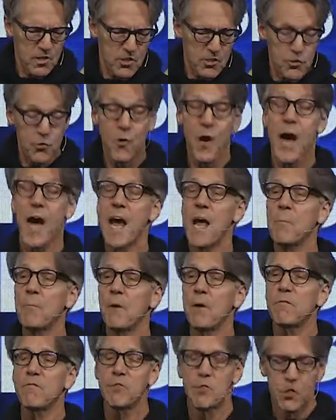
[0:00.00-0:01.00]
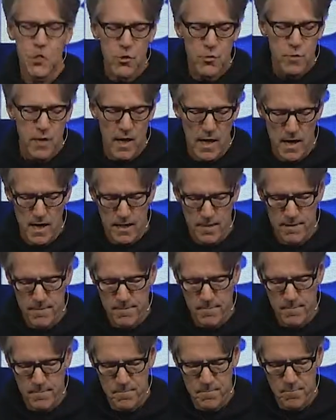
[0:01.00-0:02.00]
"the tribe of Judah,
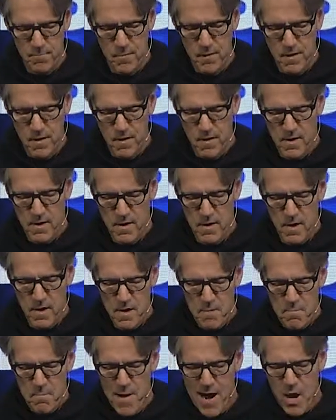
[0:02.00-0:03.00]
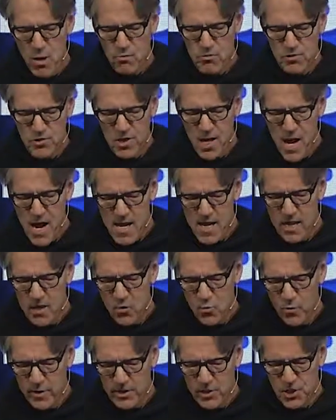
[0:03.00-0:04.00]
Mount
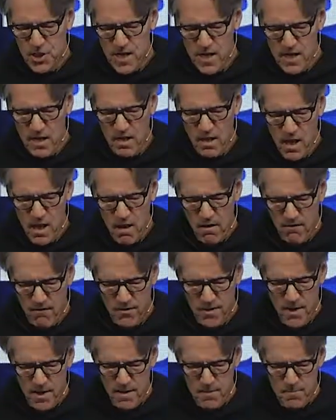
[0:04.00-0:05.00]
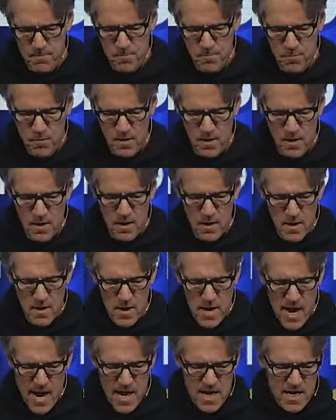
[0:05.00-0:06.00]
Zion, which he loved.
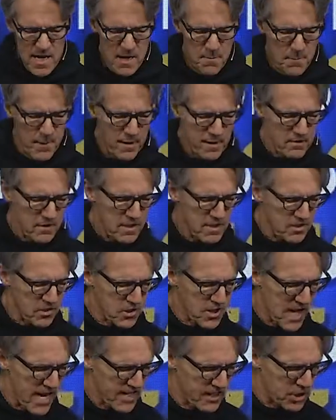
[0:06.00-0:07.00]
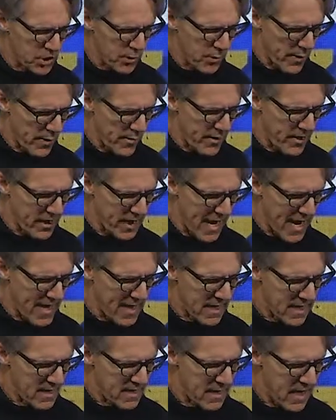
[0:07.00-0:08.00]
And he built his sanctuary
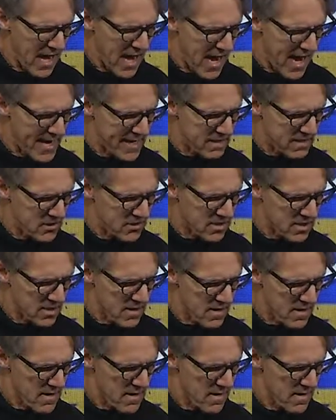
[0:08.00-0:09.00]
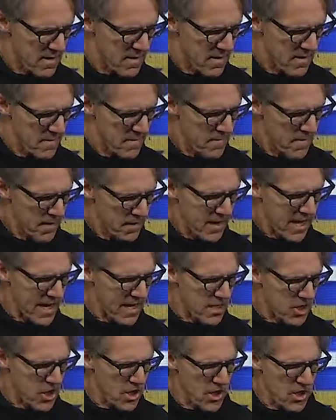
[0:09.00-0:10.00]
like the heights,
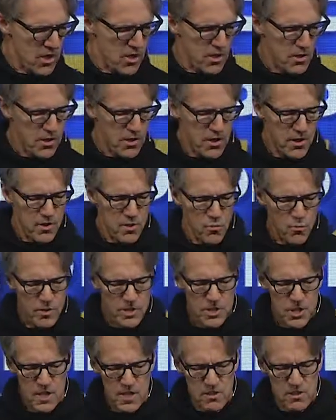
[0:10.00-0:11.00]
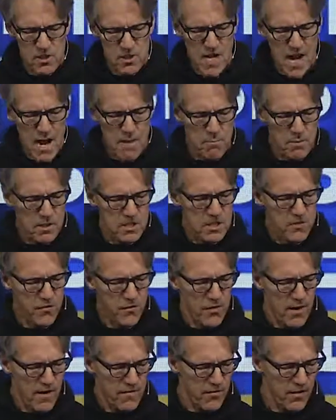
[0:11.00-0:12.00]
like the earth, which he established
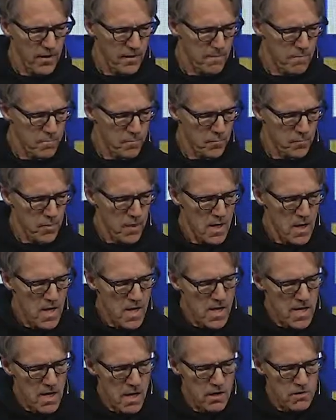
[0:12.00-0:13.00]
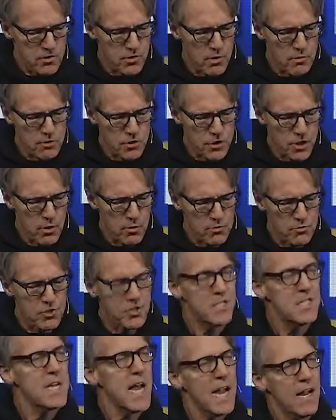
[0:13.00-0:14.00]
forever. He also chose
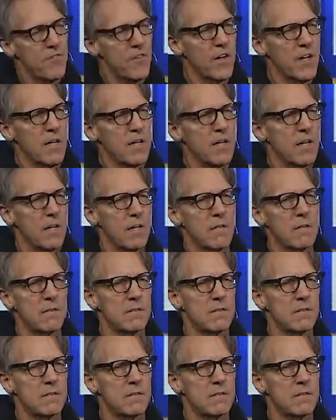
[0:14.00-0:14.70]
David,